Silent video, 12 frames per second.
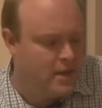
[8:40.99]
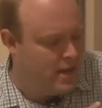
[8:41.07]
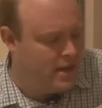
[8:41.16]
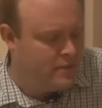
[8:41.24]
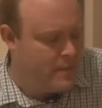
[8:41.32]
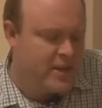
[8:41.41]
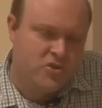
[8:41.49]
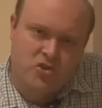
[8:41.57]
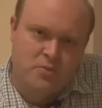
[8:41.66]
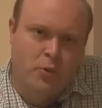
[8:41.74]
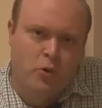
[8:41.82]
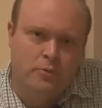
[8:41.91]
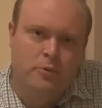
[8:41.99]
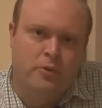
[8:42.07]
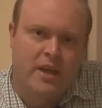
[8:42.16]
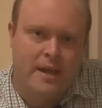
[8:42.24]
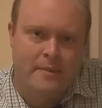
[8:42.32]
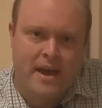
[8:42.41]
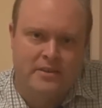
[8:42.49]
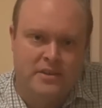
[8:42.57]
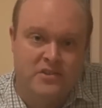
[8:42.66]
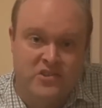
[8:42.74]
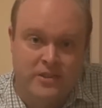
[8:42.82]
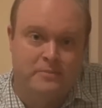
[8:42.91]
Uh, the Macintosh Portable came out
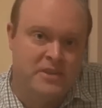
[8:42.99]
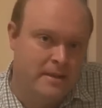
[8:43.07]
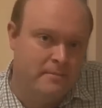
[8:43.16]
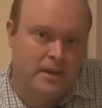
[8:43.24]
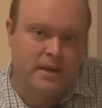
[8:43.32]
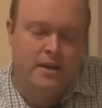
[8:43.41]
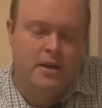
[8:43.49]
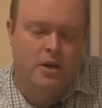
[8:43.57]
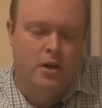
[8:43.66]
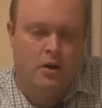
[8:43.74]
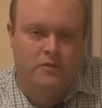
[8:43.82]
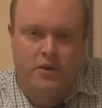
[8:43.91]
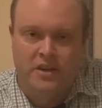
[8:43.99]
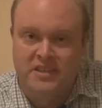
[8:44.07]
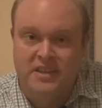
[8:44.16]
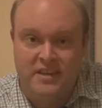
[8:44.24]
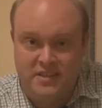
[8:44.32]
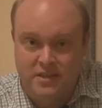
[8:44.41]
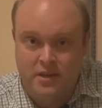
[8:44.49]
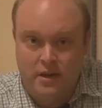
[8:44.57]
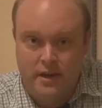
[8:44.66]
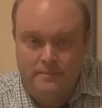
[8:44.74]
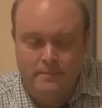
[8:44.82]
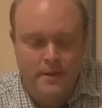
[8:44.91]
in September of
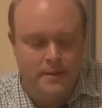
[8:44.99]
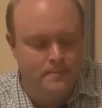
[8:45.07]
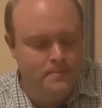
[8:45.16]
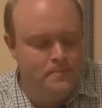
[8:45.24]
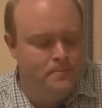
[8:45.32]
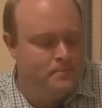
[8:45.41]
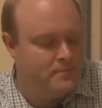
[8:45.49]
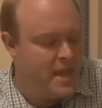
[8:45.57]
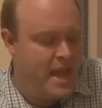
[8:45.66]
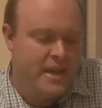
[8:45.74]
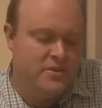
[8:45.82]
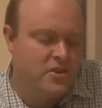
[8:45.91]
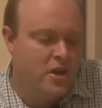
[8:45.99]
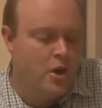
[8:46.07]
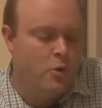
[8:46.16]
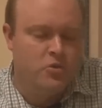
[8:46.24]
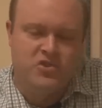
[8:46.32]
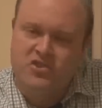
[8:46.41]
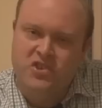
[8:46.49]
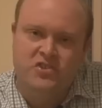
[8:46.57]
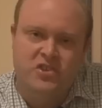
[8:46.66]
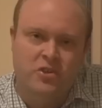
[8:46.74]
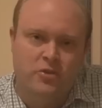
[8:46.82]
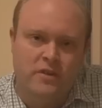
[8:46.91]
1989 and was
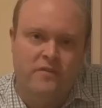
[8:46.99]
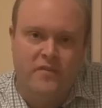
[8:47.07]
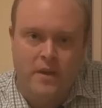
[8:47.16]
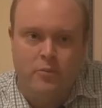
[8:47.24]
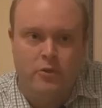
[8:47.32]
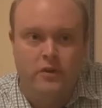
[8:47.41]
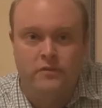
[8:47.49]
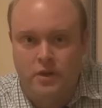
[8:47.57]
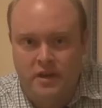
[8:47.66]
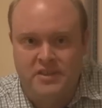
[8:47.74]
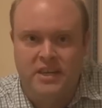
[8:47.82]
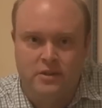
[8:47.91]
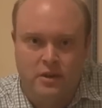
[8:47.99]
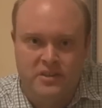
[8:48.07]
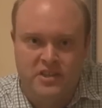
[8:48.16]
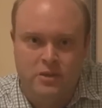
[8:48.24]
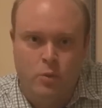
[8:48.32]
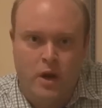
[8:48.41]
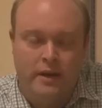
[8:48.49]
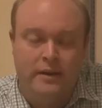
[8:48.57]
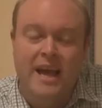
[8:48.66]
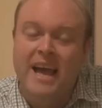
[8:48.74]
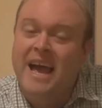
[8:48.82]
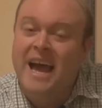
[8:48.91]
discontinued in February of 1991.
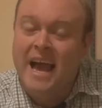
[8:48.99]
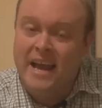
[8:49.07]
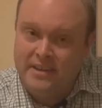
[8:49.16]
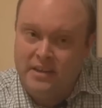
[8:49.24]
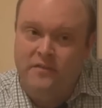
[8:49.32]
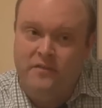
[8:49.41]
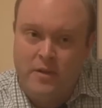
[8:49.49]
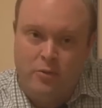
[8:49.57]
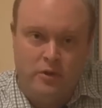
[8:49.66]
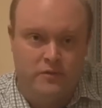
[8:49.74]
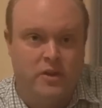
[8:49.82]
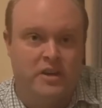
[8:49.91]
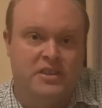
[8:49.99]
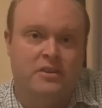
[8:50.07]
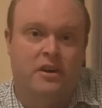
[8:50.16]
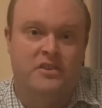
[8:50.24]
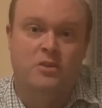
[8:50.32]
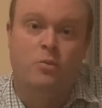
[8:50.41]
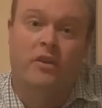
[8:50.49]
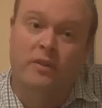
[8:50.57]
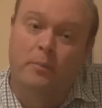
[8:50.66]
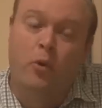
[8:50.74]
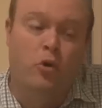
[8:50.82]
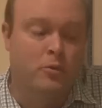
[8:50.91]
And in February of 1991, the
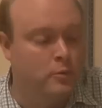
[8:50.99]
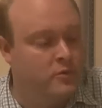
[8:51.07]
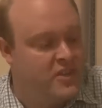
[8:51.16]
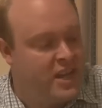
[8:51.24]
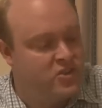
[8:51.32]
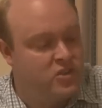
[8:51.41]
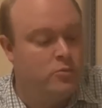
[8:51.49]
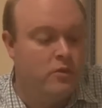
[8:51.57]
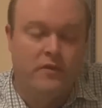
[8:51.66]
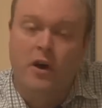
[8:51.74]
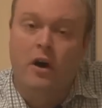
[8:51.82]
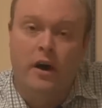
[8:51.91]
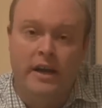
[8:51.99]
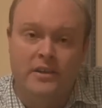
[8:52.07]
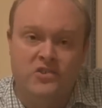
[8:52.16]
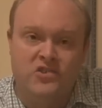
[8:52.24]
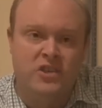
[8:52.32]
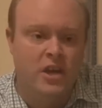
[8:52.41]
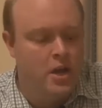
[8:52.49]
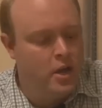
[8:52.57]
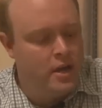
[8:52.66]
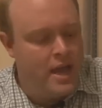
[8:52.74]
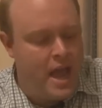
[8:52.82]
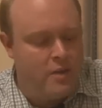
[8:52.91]
Portable was actually revised
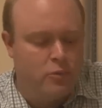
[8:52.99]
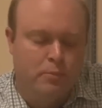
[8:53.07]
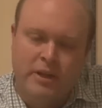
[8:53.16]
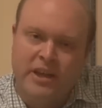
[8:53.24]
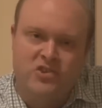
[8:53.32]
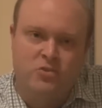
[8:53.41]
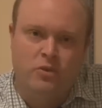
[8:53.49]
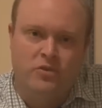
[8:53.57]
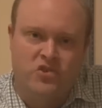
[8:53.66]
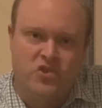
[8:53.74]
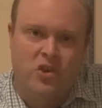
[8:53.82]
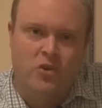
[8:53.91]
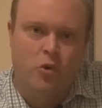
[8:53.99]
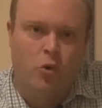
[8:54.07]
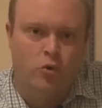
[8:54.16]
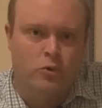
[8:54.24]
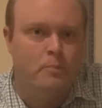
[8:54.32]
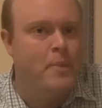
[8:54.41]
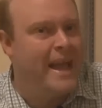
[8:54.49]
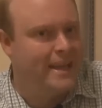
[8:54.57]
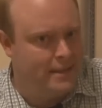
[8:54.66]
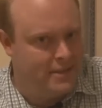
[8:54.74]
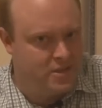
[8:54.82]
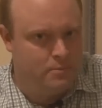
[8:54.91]
and replaced with the so-called
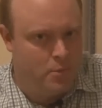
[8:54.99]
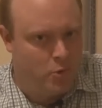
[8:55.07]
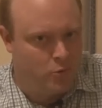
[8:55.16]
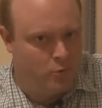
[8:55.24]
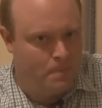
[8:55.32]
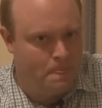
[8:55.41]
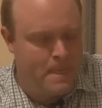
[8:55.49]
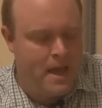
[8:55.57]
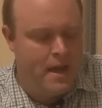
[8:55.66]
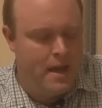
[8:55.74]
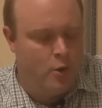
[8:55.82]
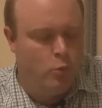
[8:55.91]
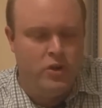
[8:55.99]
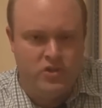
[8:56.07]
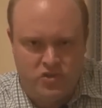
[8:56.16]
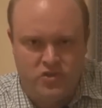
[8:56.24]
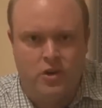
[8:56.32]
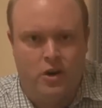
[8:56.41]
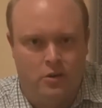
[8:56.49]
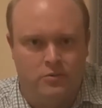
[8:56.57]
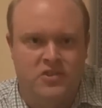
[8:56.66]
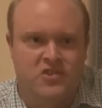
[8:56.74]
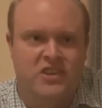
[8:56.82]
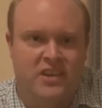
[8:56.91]
backlit model, which I'll
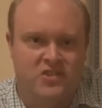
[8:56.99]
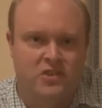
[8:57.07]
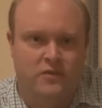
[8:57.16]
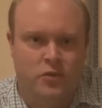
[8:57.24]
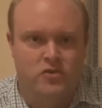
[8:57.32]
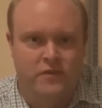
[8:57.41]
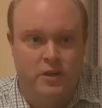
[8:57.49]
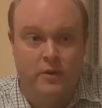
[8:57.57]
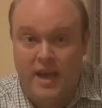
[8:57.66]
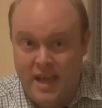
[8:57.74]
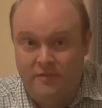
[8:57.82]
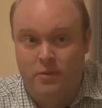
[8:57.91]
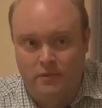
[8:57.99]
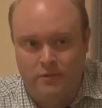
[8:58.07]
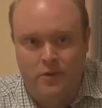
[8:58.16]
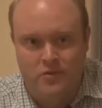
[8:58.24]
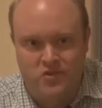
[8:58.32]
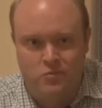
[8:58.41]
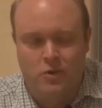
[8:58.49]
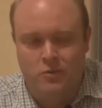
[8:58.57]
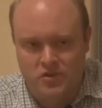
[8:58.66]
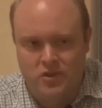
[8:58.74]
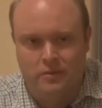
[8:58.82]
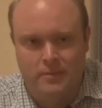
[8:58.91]
discuss in a future video. I have one of those as well,
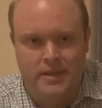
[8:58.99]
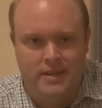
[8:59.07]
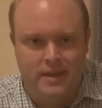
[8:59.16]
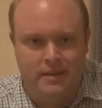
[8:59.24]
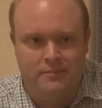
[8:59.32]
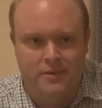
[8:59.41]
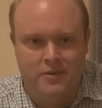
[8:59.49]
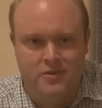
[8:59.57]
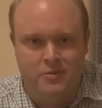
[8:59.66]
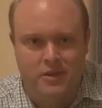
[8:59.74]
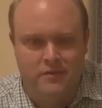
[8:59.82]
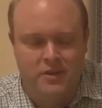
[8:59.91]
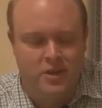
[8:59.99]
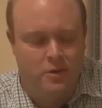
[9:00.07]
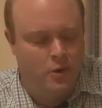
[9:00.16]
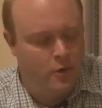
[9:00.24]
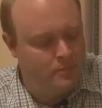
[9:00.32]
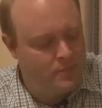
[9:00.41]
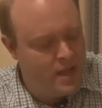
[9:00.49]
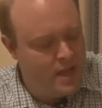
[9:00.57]
which I'll be um, doing a video on.